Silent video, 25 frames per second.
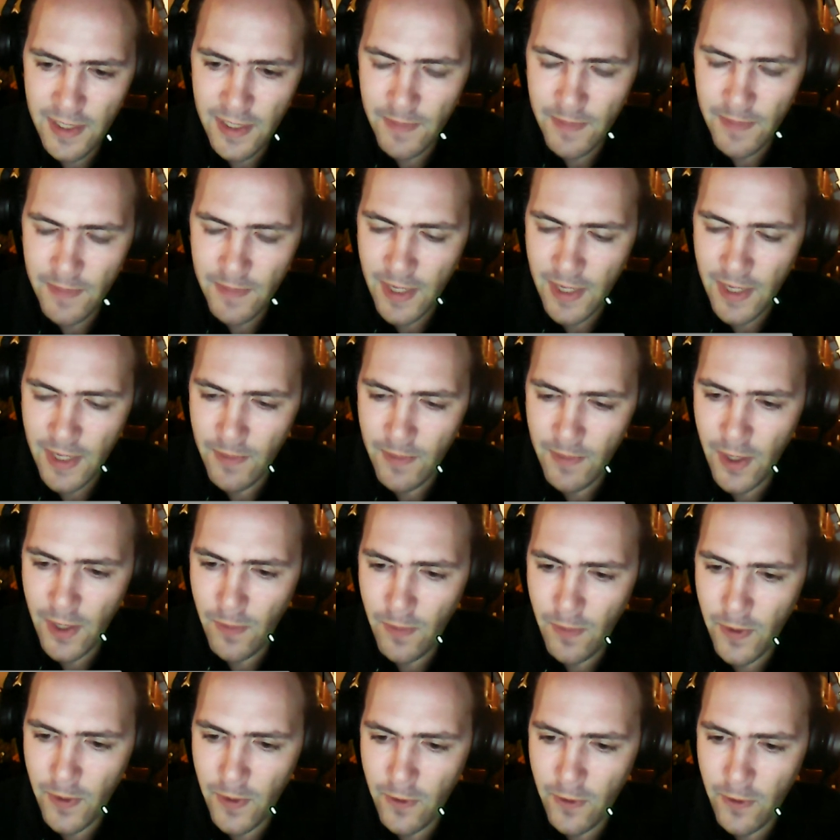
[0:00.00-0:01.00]
come here
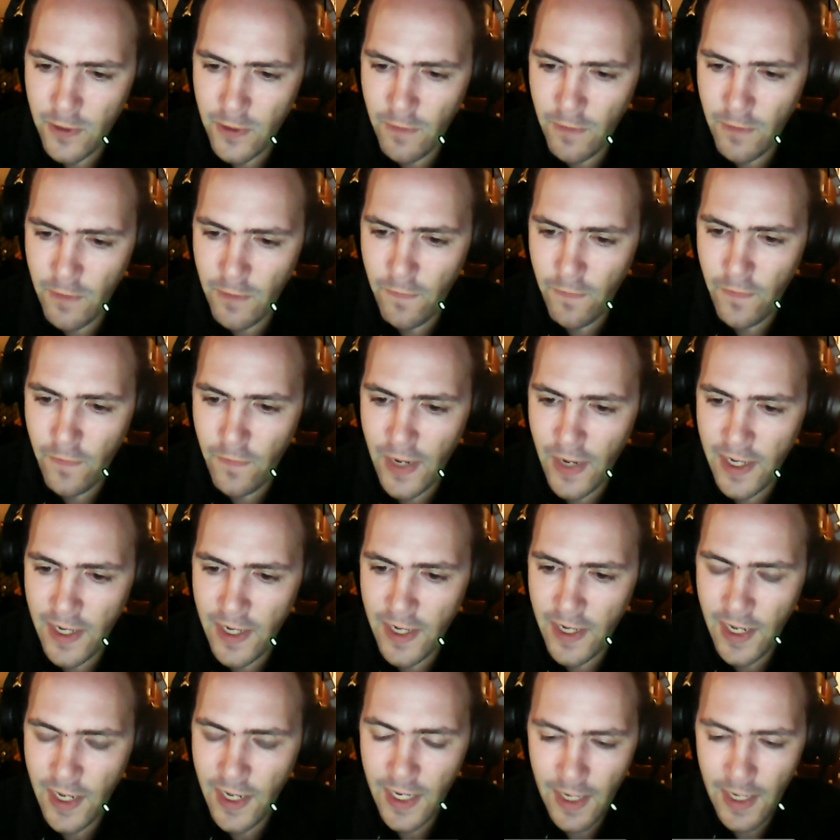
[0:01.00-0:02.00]
because of fate.
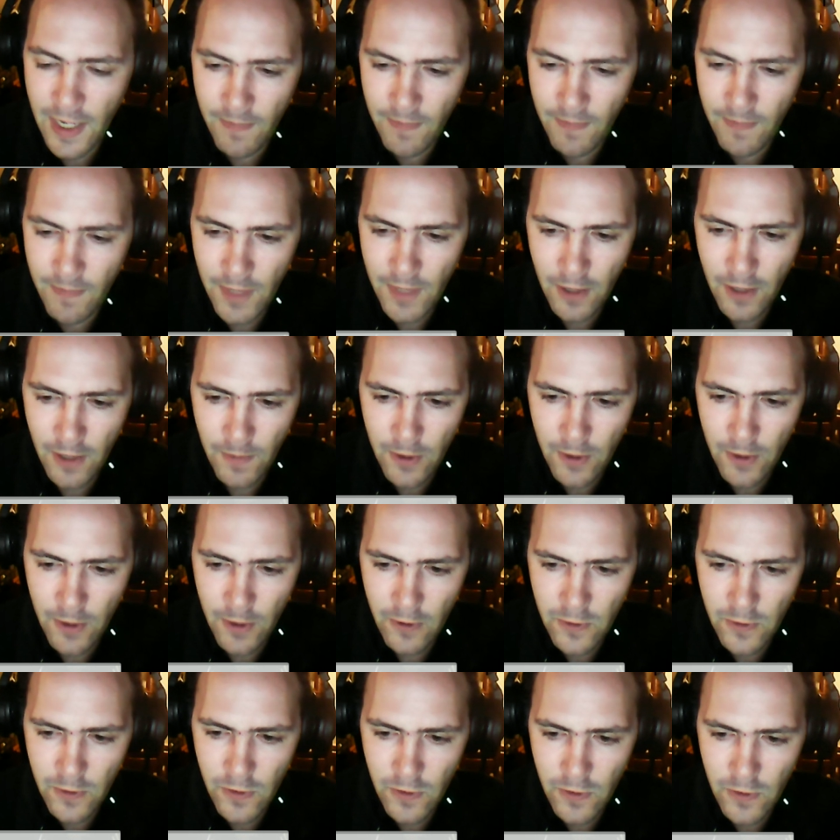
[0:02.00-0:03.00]
I come here
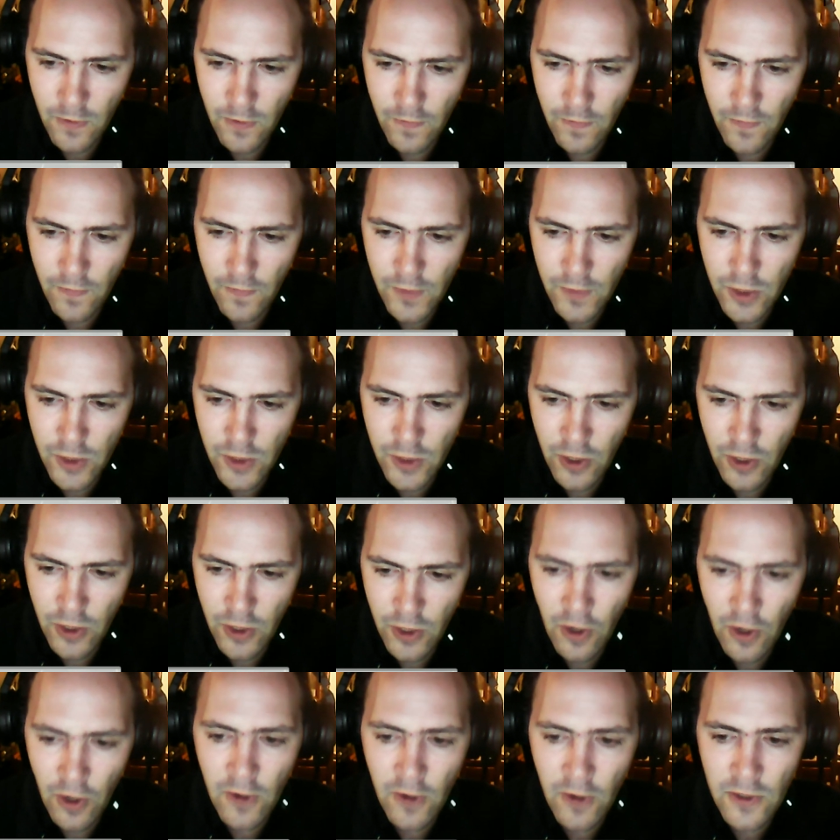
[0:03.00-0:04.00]
because of
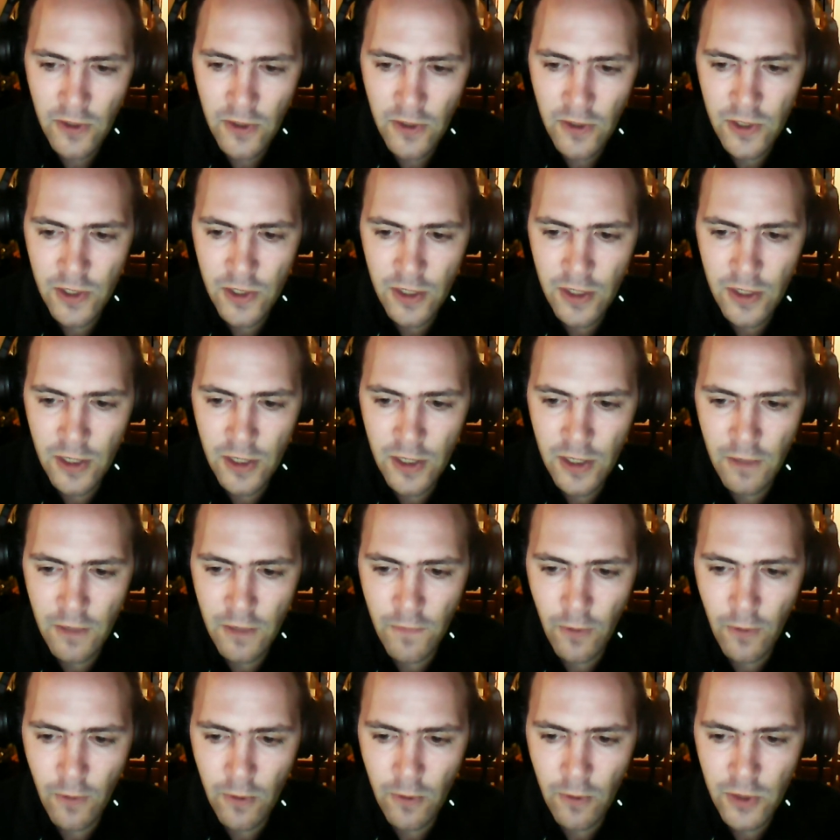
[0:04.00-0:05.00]
chance, good
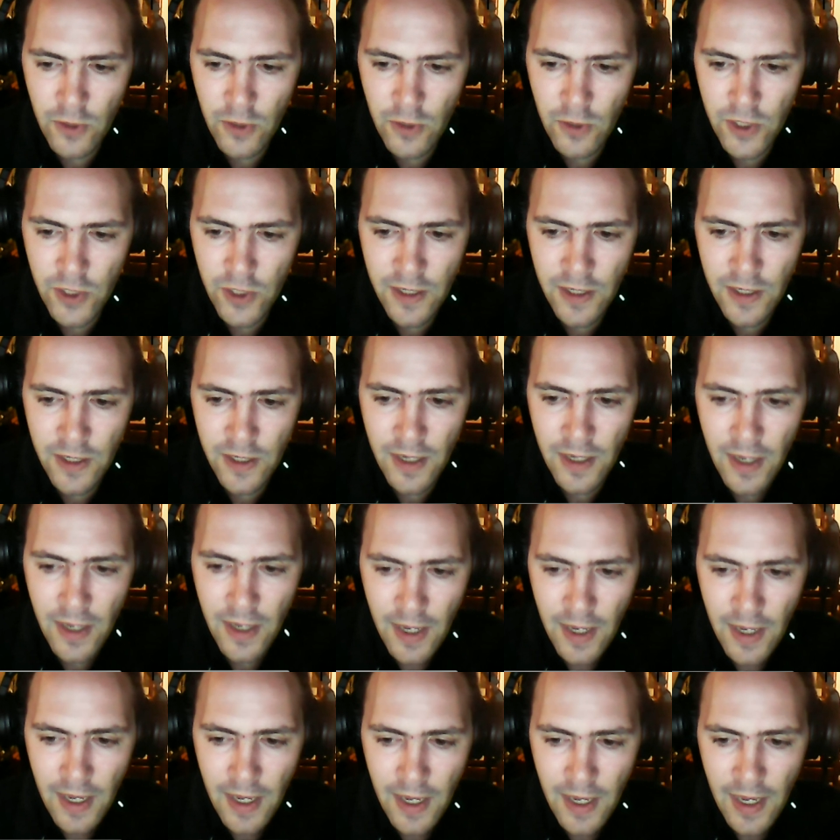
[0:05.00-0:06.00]
fortune,
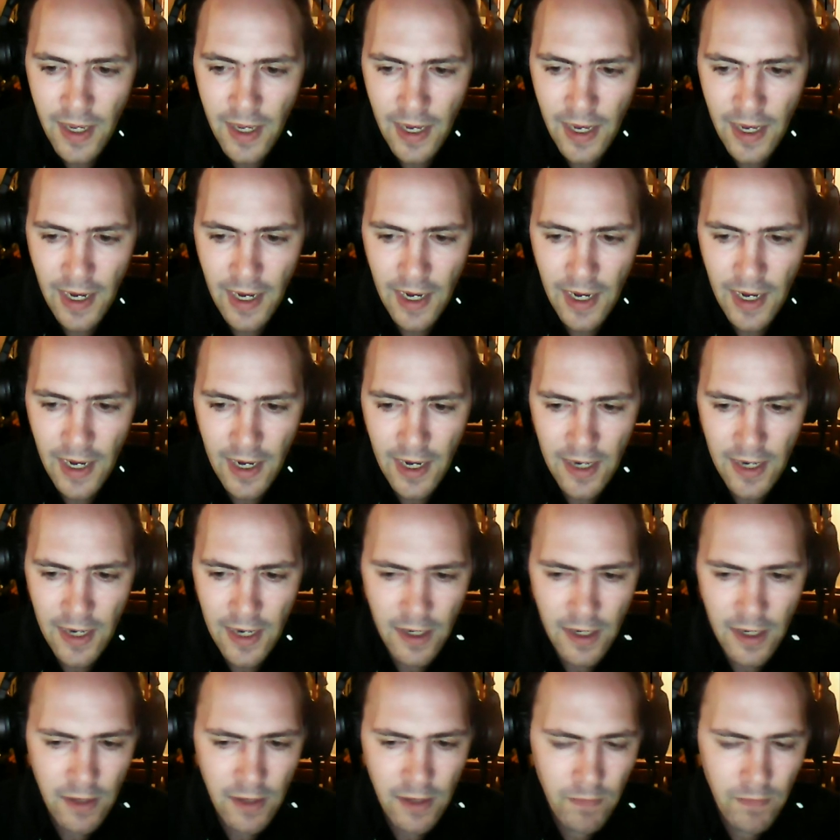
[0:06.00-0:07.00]
and
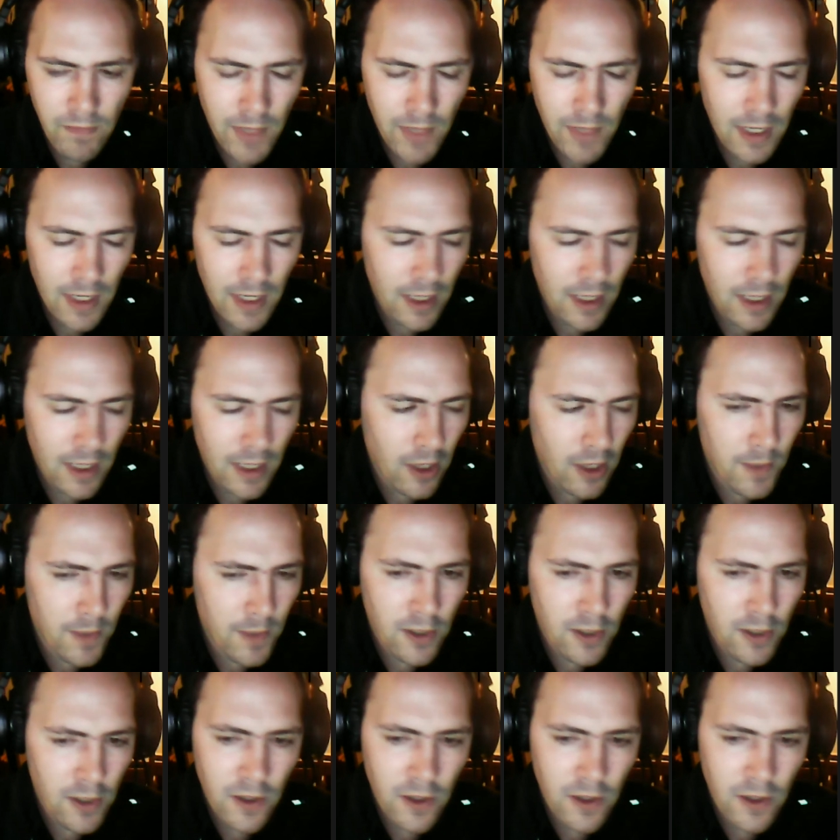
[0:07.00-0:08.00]
merely the
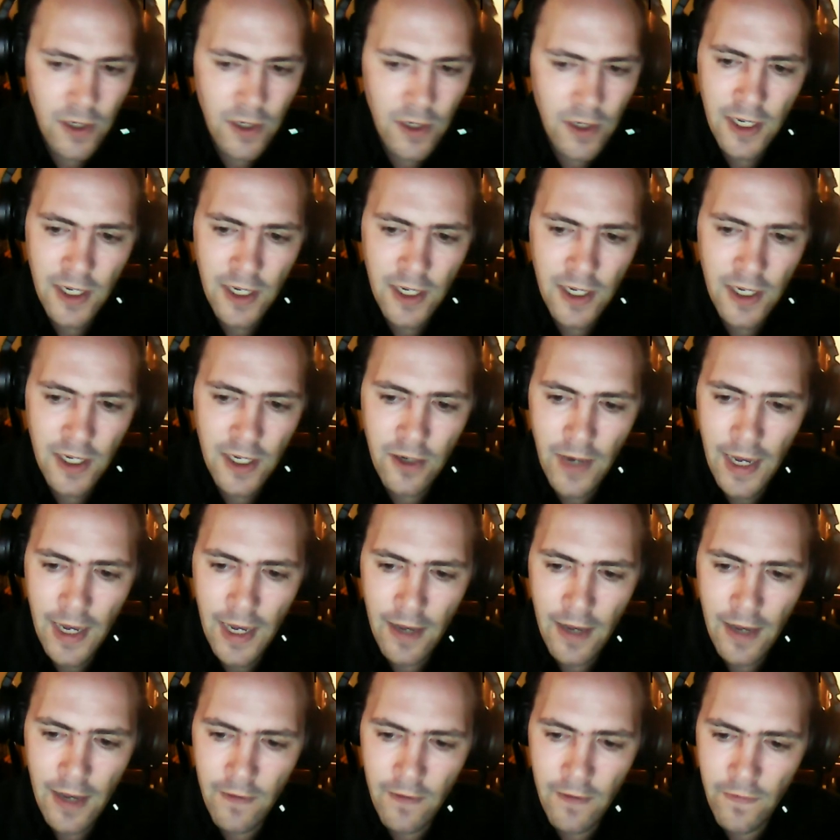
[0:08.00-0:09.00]
opportunity to
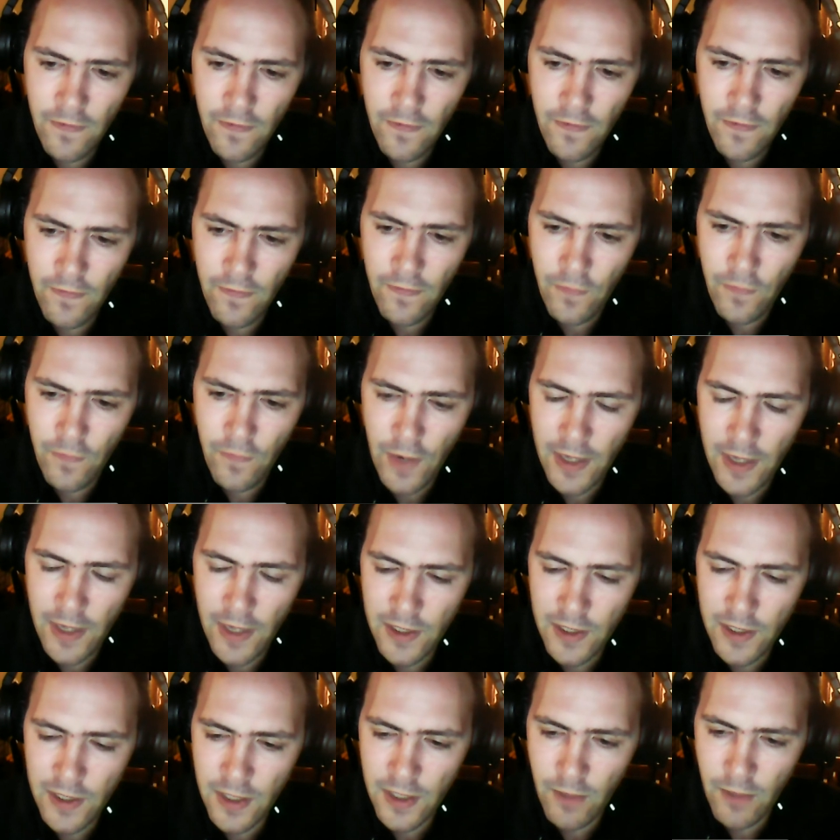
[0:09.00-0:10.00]
have
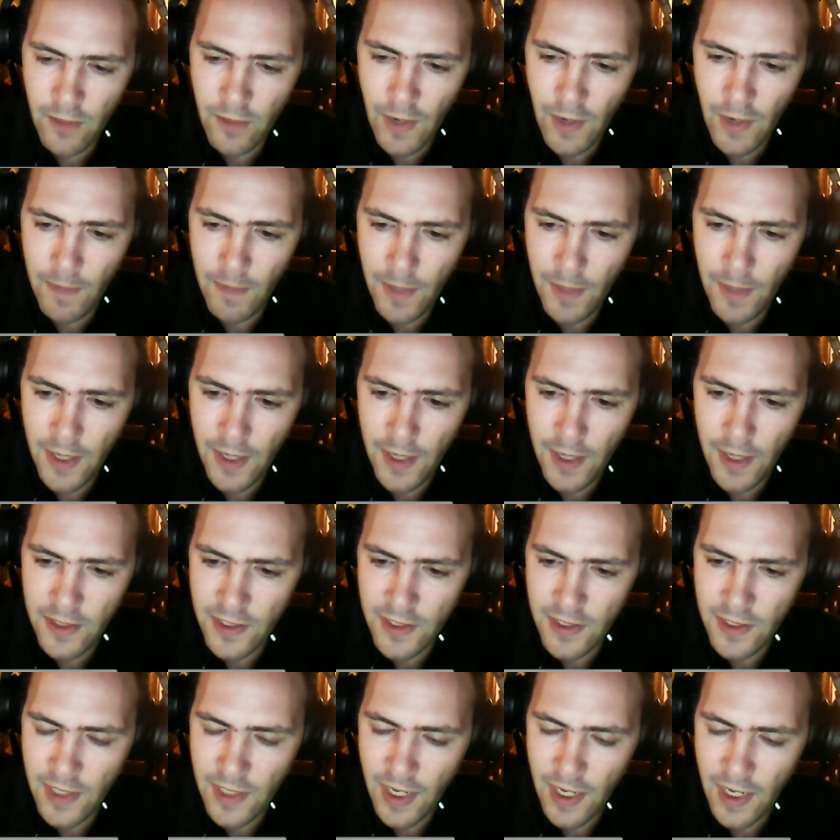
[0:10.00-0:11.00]
friends in the right
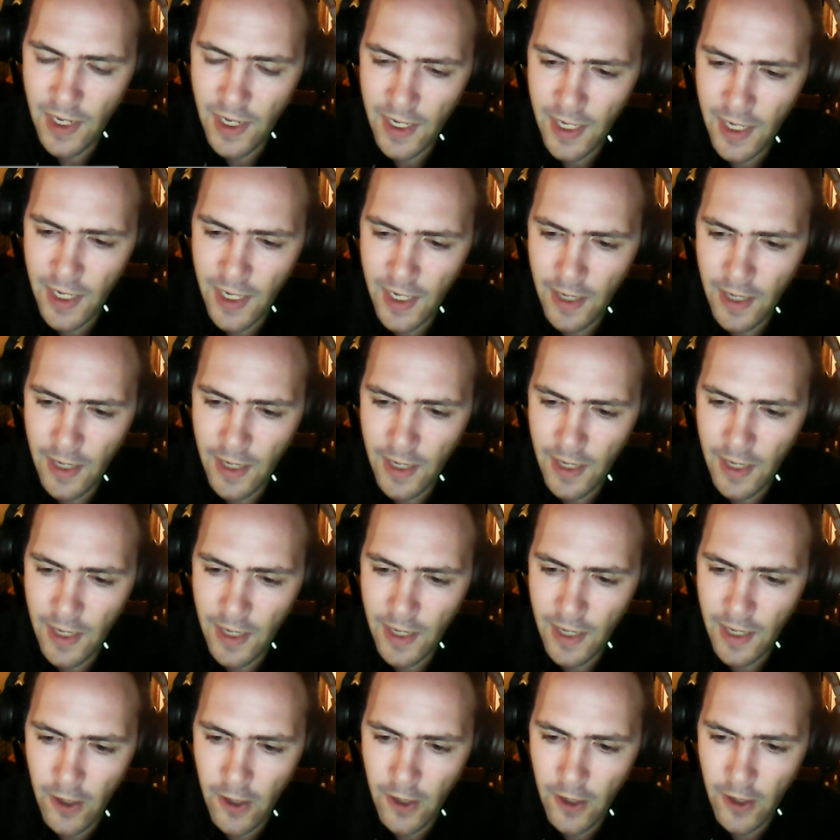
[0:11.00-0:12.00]
places. I come
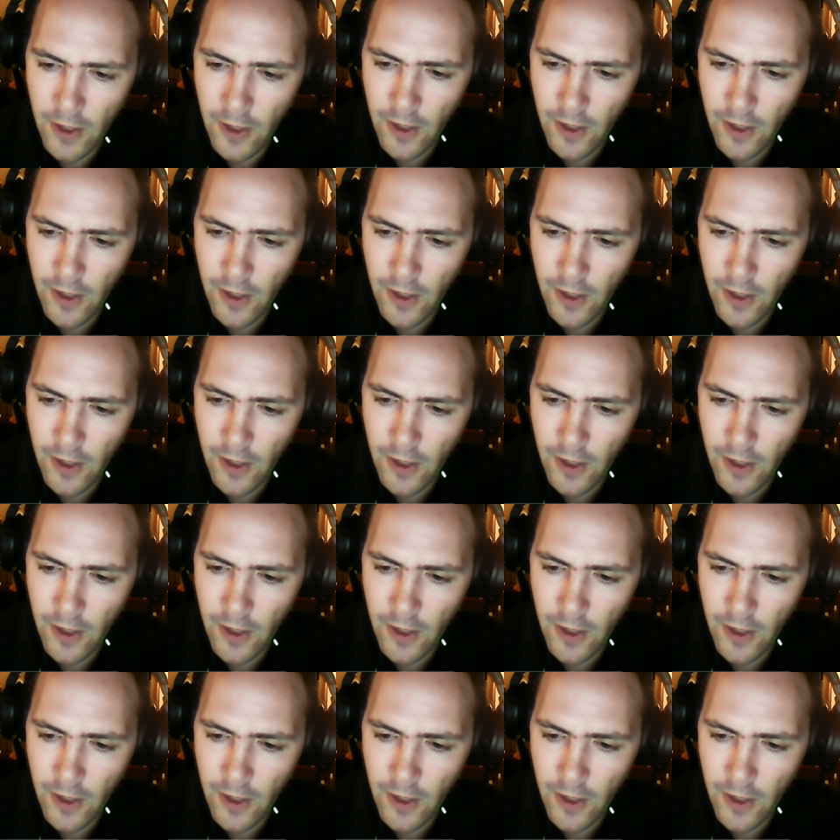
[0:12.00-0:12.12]
here